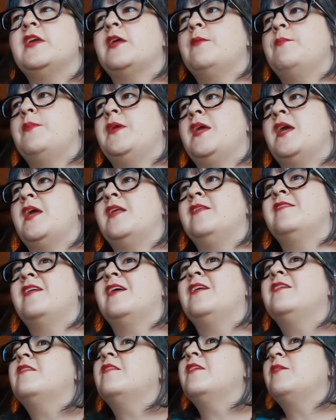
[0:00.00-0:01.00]
something can be
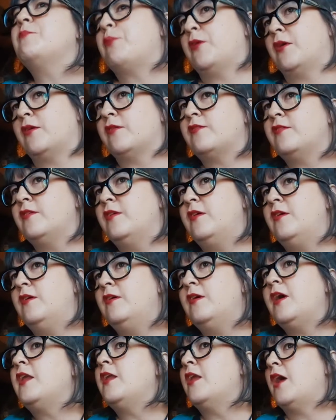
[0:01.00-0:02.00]
intensely
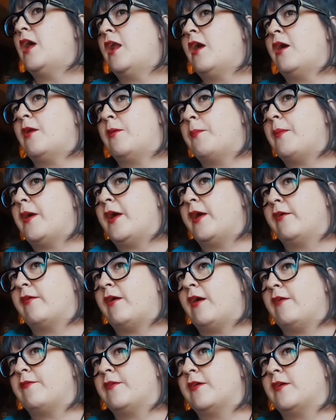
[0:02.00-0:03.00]
personal and not
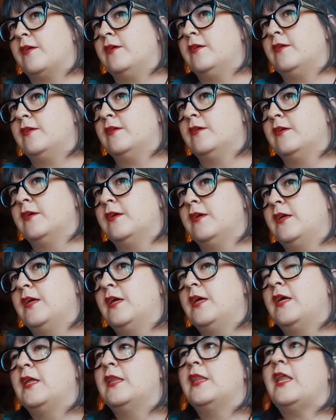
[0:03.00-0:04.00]
autobiographical.
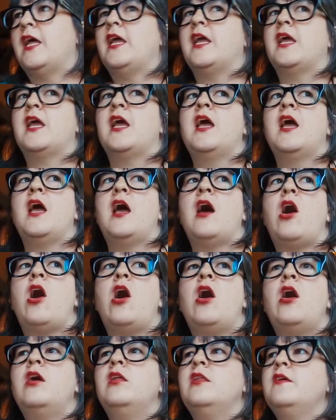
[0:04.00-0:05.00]
Like,
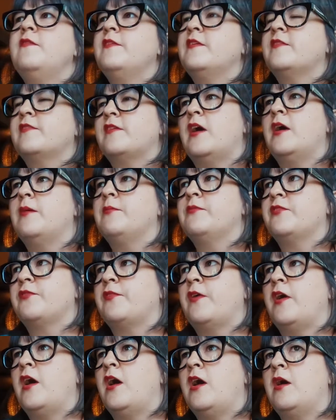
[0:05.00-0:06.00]
all of this comes
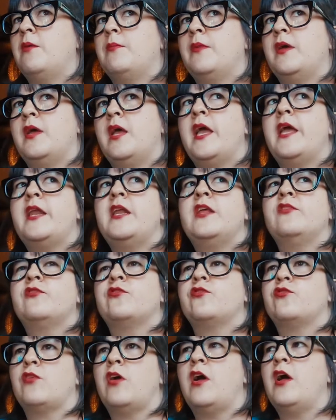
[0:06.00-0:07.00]
from and
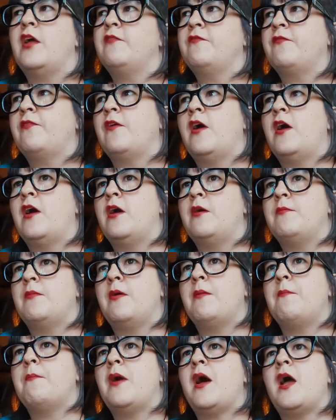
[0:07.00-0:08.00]
is drawn
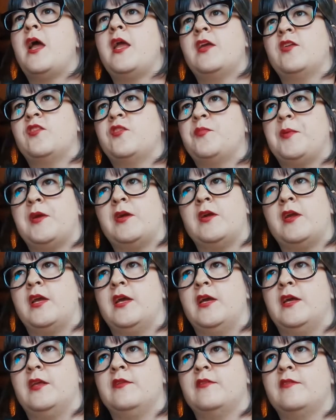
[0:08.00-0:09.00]
from my
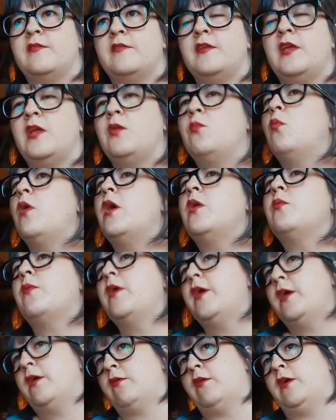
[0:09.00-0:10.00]
experience in one
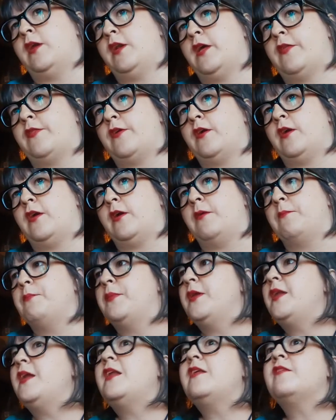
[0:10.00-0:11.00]
way or another,
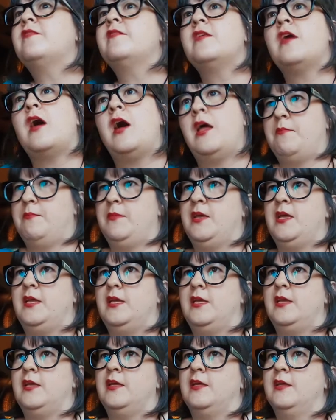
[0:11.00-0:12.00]
but it is not
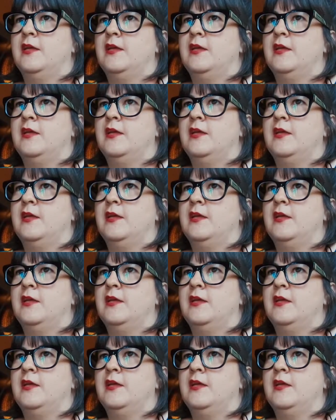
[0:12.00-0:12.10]
me.